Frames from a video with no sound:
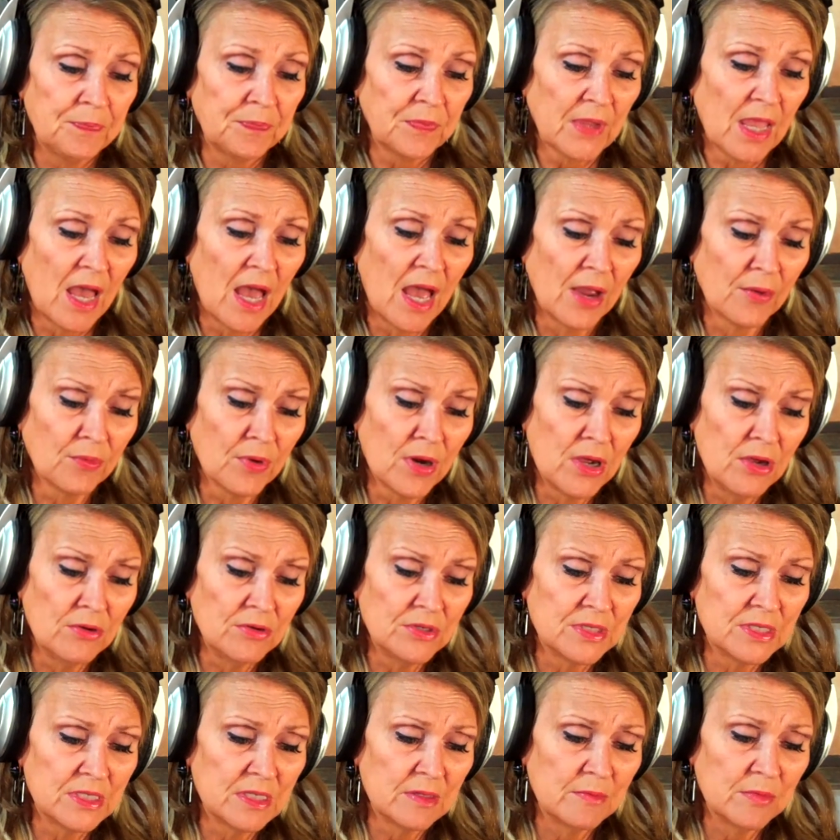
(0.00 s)
I wrote
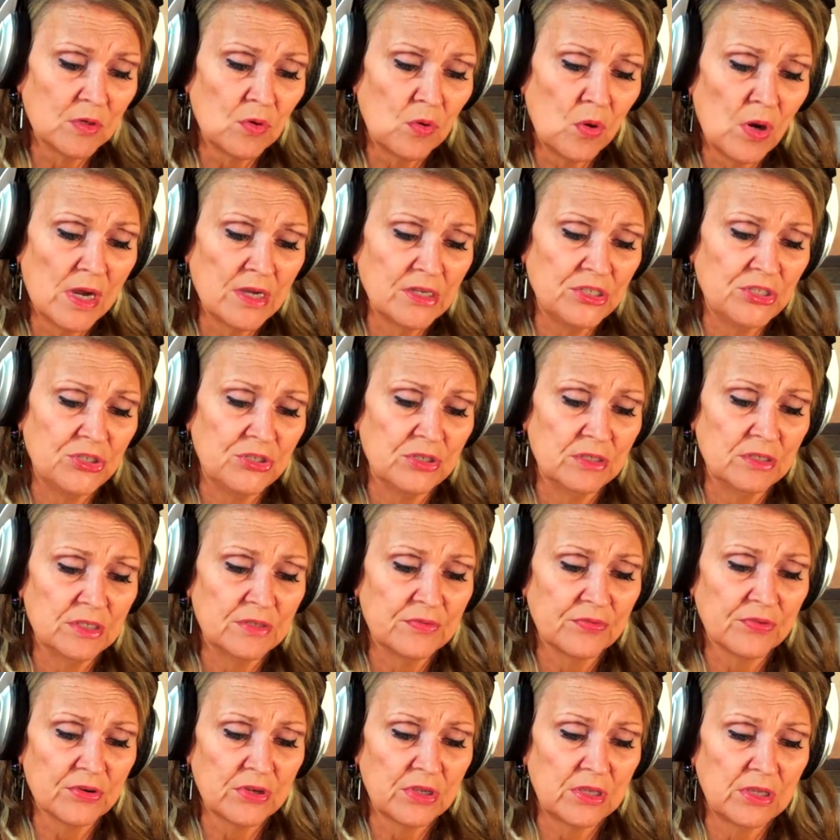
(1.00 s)
some questions
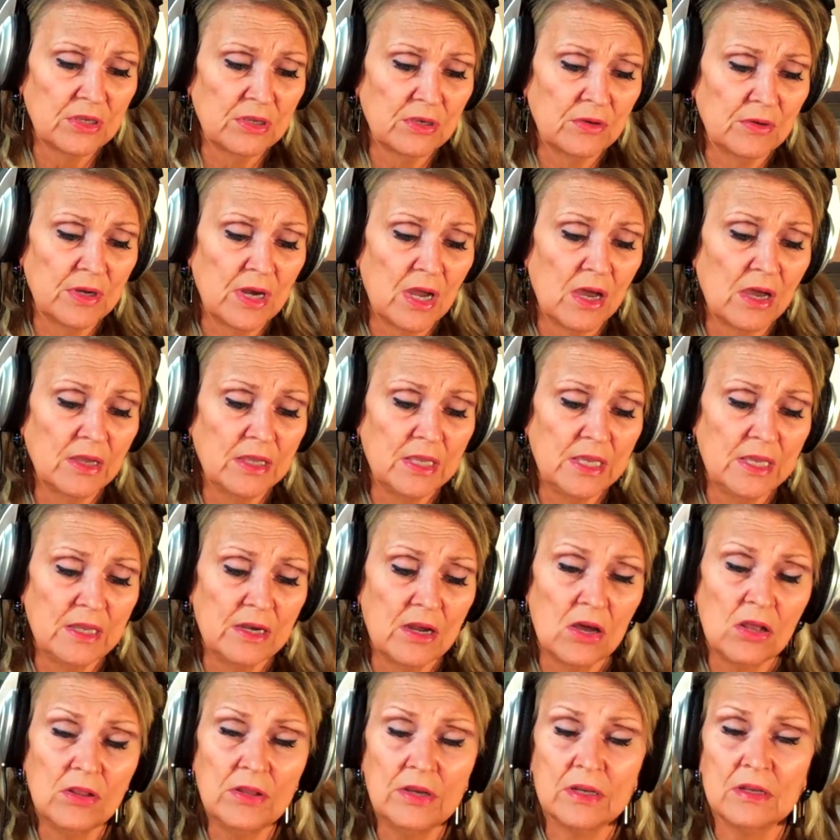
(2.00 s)
for you, and again,
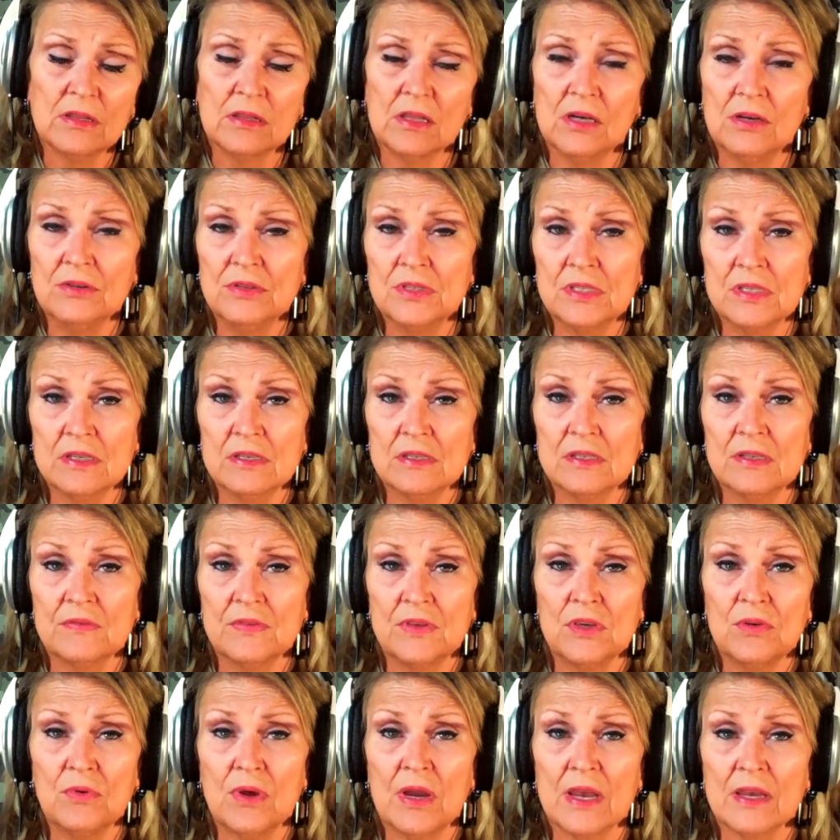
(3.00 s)
I'll enclose this if
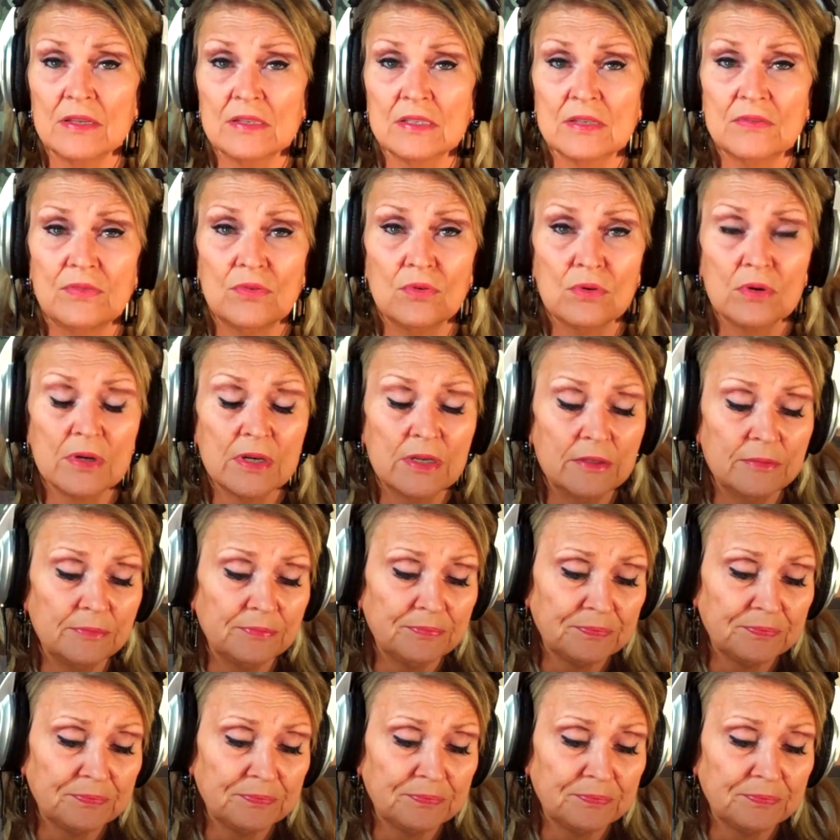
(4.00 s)
you ask for it.